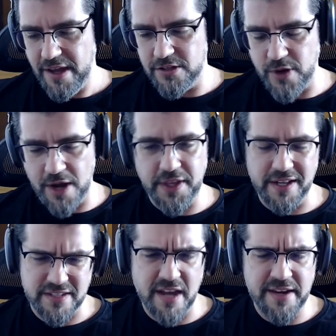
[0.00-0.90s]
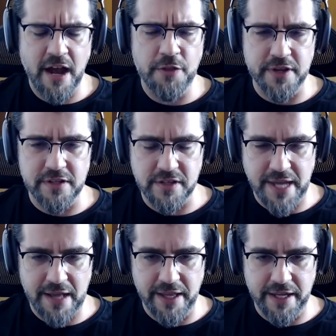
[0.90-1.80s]
And so I think it's unhealthy to
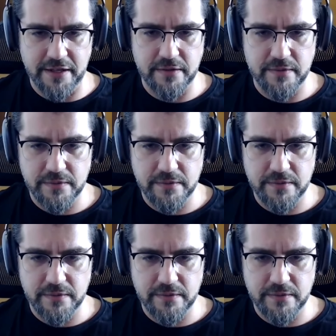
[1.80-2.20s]
get like